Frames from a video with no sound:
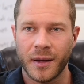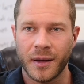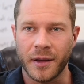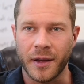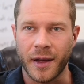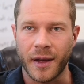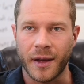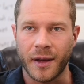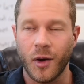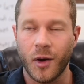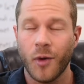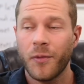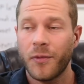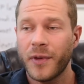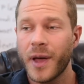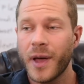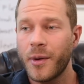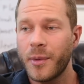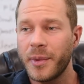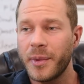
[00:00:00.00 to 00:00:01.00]
Yeah.
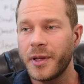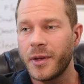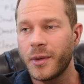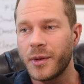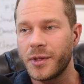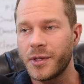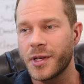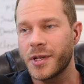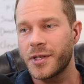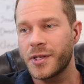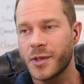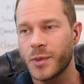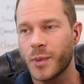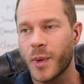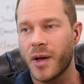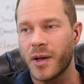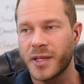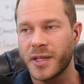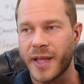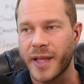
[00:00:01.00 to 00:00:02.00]
Hopefully, I would be doing just as
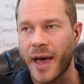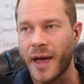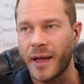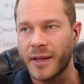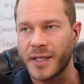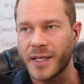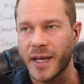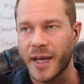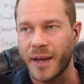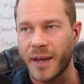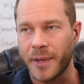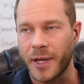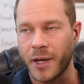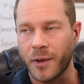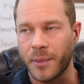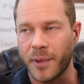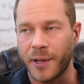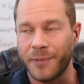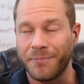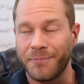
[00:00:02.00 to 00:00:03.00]
well as that as I am
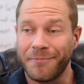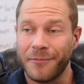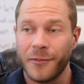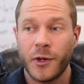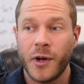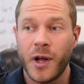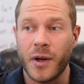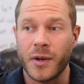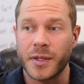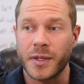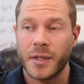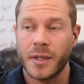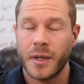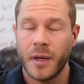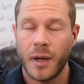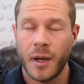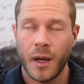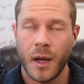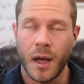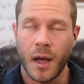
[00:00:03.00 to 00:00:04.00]
here. But who knows?
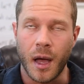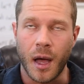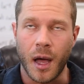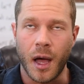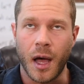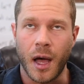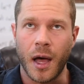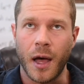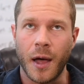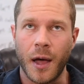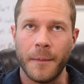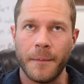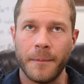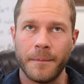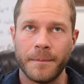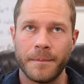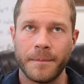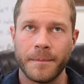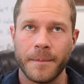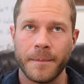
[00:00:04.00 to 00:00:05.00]

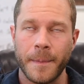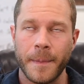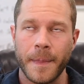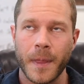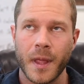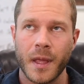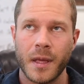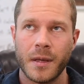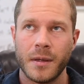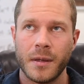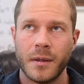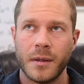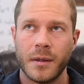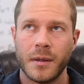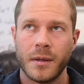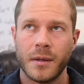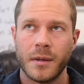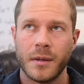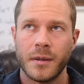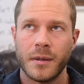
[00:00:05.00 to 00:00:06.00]
Um.
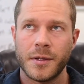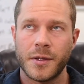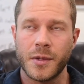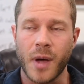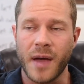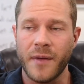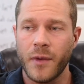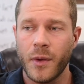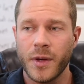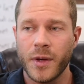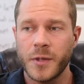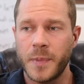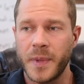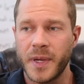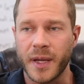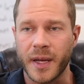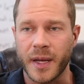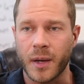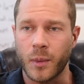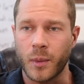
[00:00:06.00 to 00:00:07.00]
So I've always
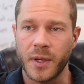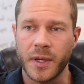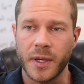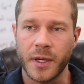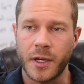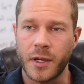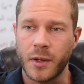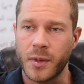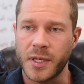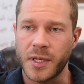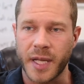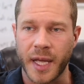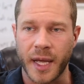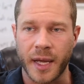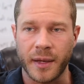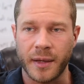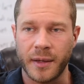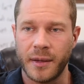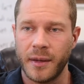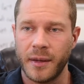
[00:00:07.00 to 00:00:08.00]
been like a really curious
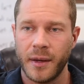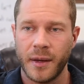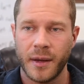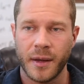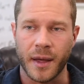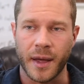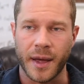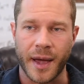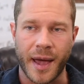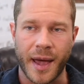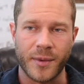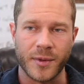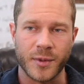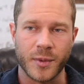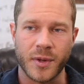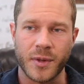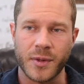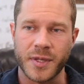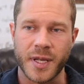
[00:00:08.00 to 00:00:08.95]
kid. Like I was one of those